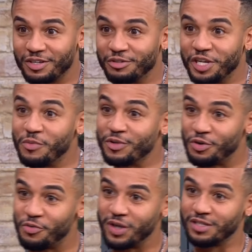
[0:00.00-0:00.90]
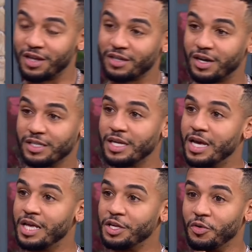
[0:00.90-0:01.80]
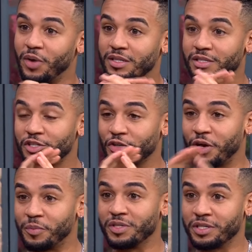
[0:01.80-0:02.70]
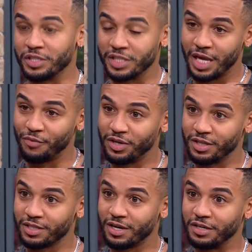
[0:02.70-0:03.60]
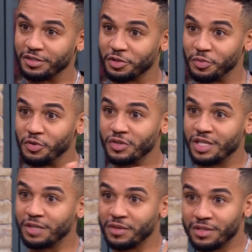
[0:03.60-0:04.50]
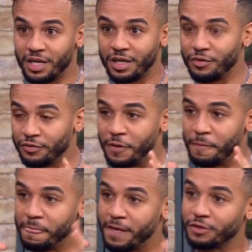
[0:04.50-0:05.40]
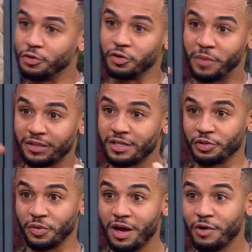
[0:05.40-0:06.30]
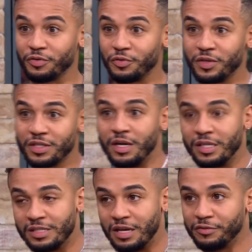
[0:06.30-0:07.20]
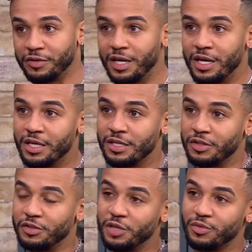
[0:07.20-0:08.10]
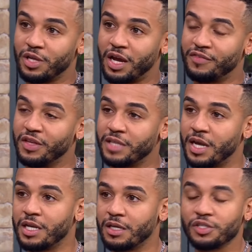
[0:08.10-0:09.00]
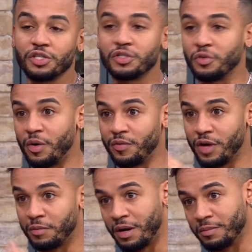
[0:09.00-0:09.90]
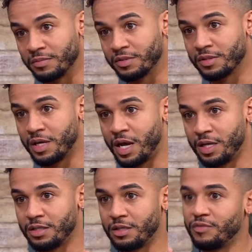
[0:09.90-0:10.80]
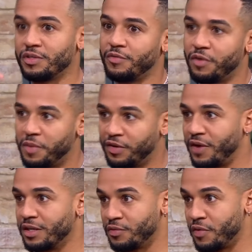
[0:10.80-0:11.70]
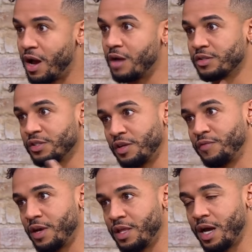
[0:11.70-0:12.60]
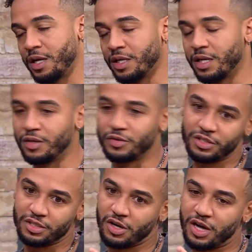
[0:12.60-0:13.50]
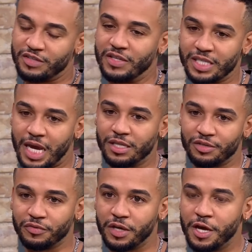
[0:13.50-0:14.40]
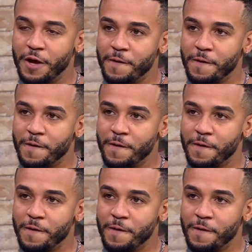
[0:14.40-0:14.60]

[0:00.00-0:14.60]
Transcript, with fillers: so she was always like, guys, you're in such a great position to get rid of this kind of taboo stigma thing of talking about sexual health and all this all kind right. of stuff. So she was like, if there's any, she used to work with young mums and okay. obviously very big fans of ours and stuff like that. And, and it was just kind of this case of